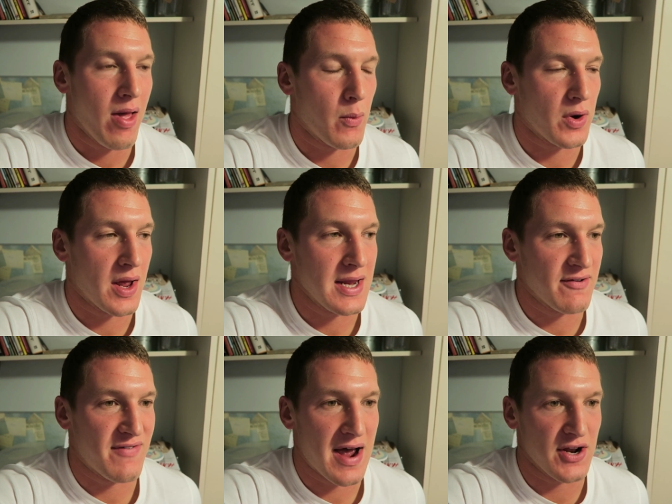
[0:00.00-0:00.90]
when I
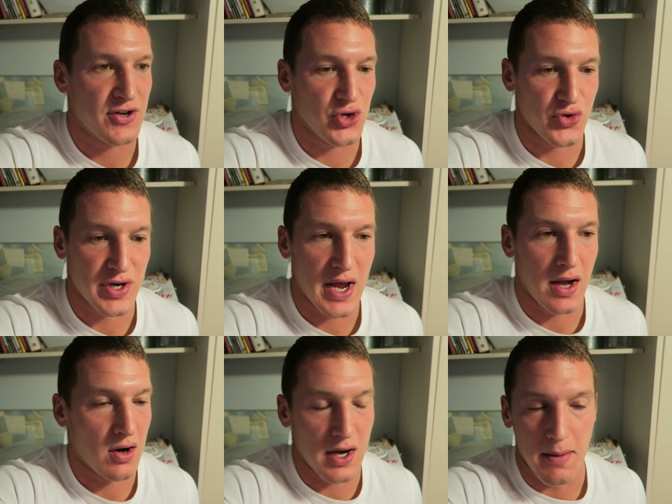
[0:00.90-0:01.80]
eat fat during the
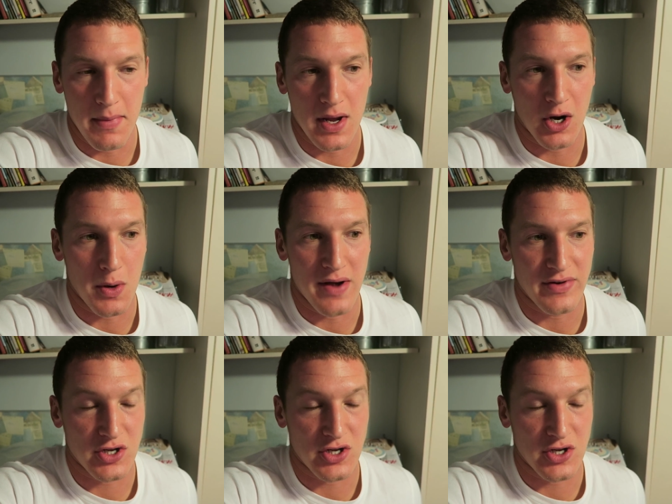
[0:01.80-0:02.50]
day, like in a meal or whatever,